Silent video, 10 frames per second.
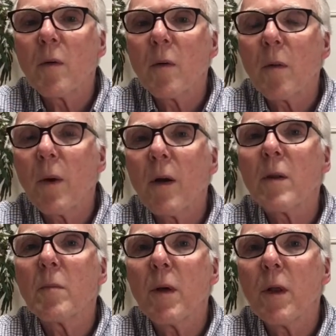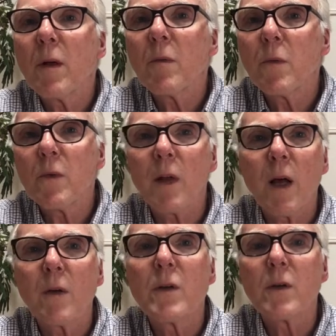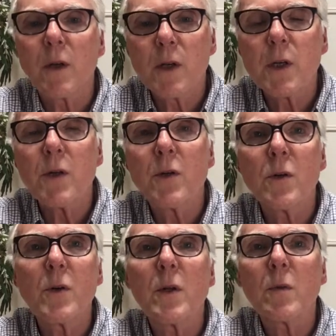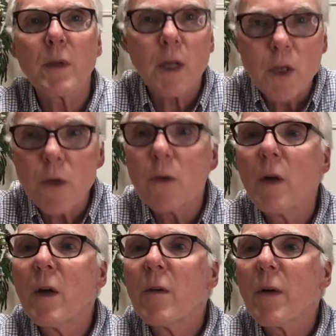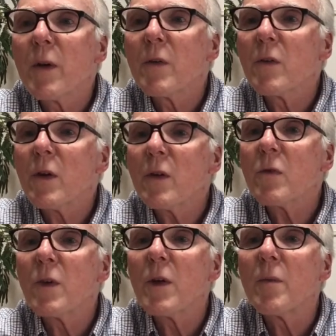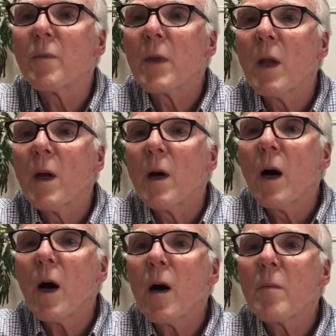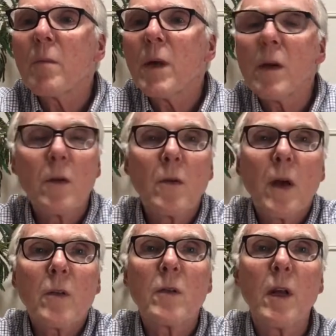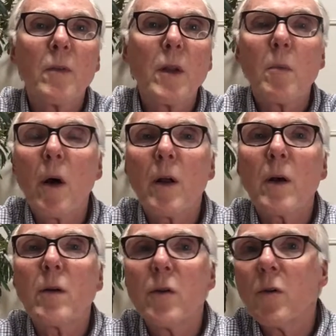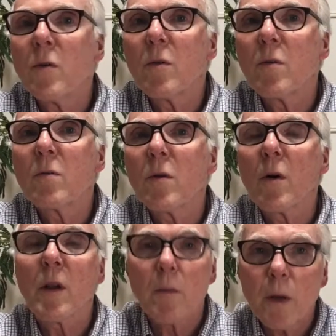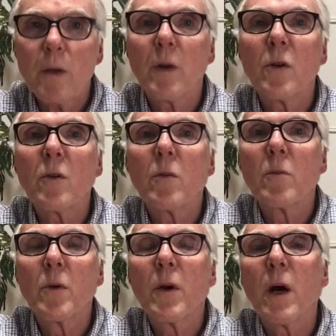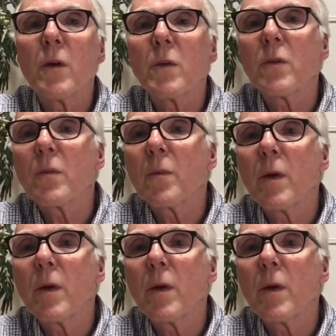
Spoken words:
Apparently Belhaven was allowed to continue doing what they do very successfully. In 2011 they built a new brew house.